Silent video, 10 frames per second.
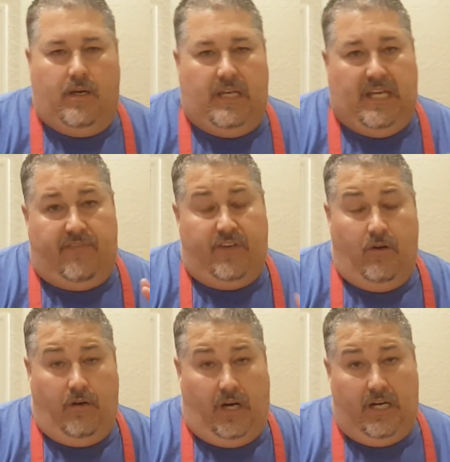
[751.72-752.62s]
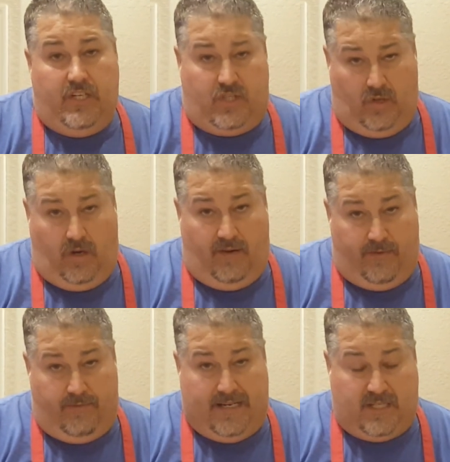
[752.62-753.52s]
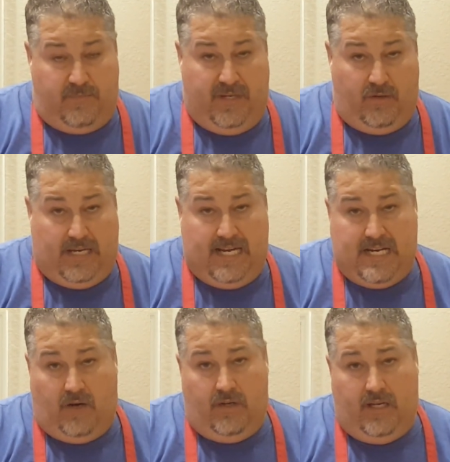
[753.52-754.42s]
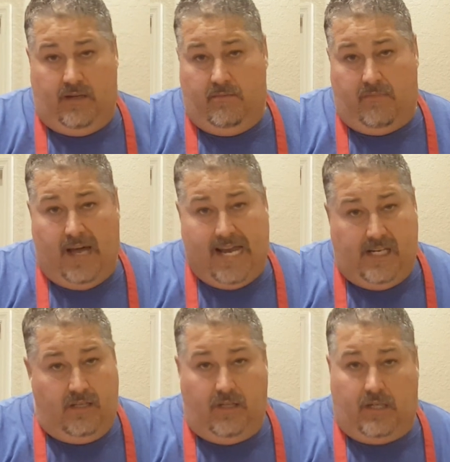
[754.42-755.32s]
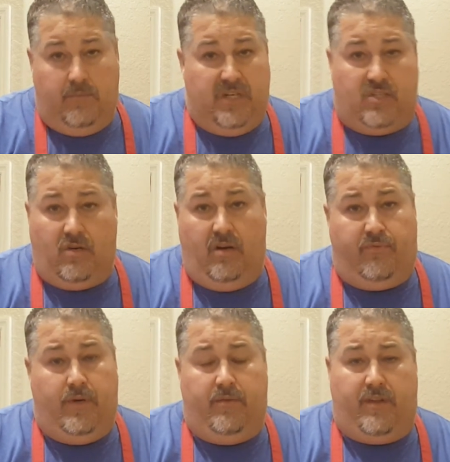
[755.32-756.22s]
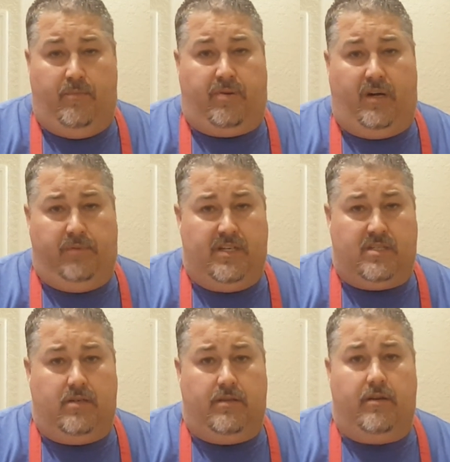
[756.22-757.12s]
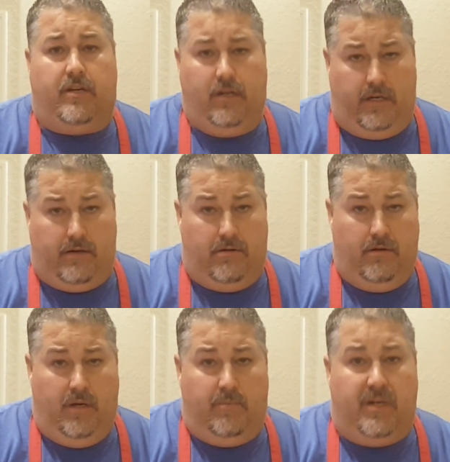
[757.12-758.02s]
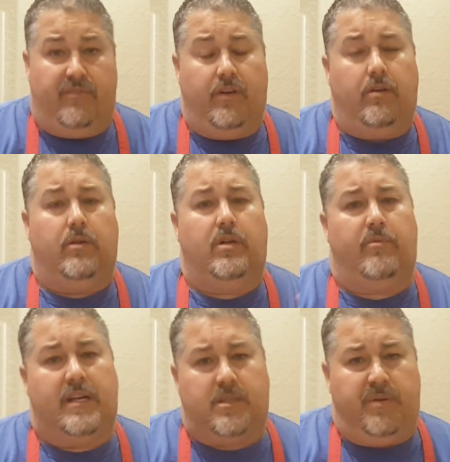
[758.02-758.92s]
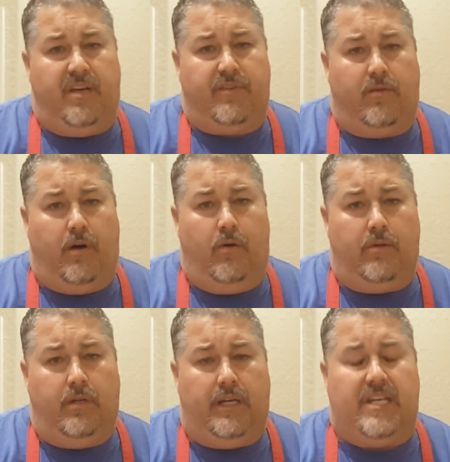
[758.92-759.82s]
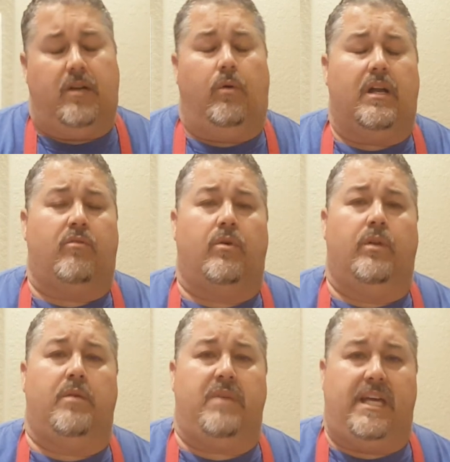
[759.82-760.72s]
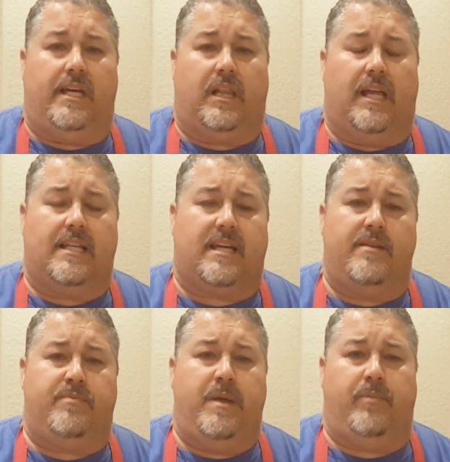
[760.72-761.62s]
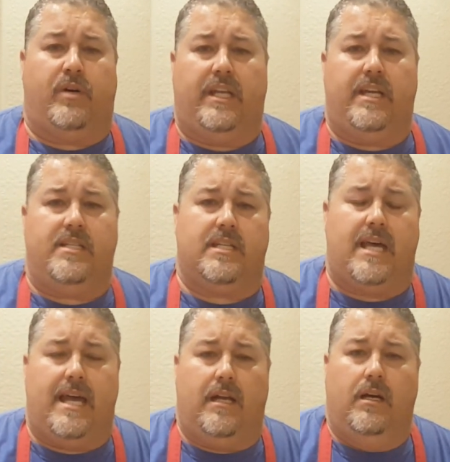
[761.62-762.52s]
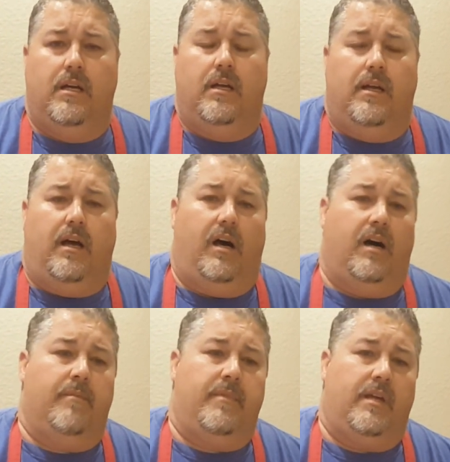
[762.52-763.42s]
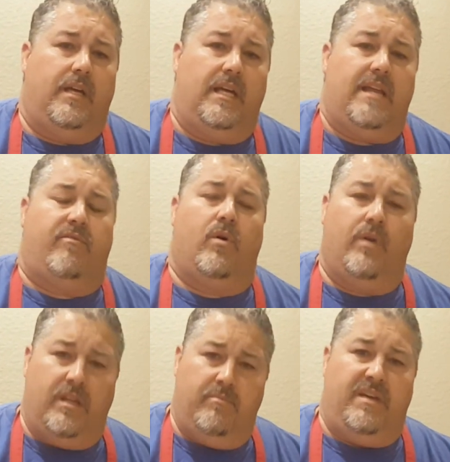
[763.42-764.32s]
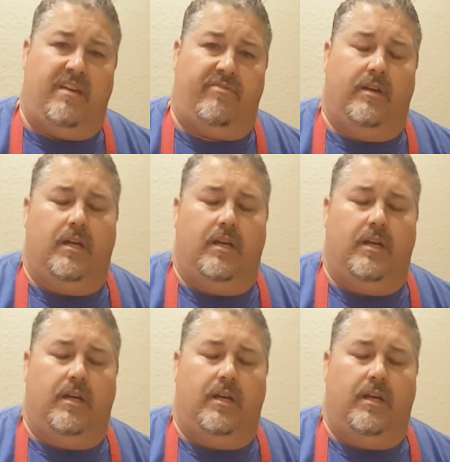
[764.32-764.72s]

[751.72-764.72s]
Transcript: If you're unsure of a recipe, okay, now mine, you can be sure if they're published, they're good. But if you're doing a recipe of your own and you don't want to ruin the meat, and a lot of times people get into that and they ruin the beef,